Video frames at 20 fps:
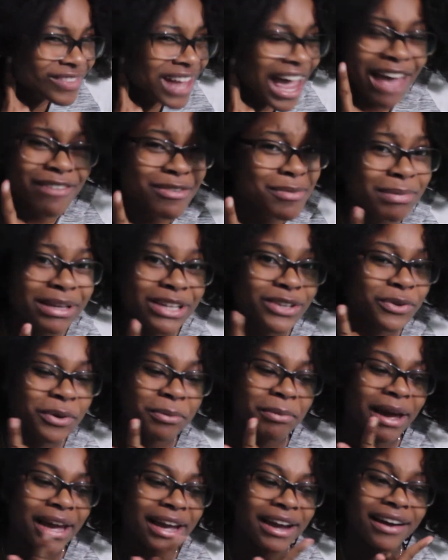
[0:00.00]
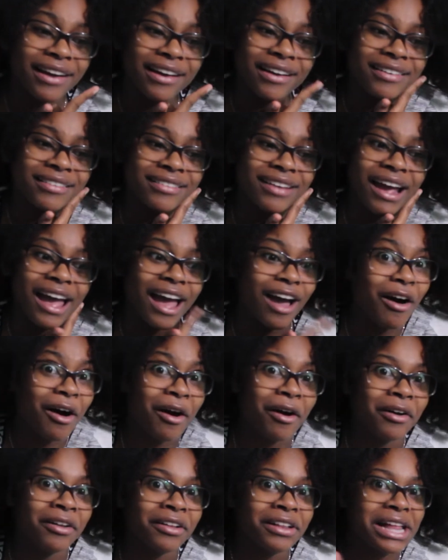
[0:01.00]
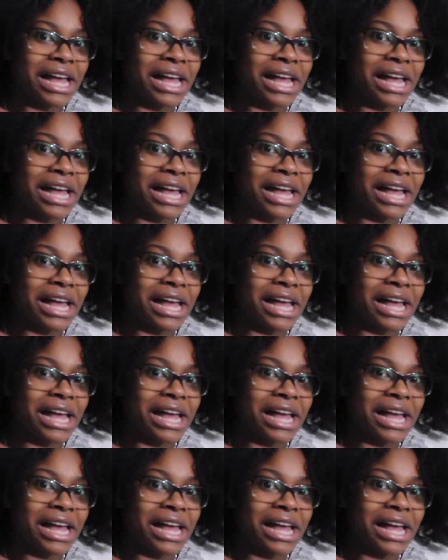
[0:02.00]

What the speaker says: I haven't been doing my hair at all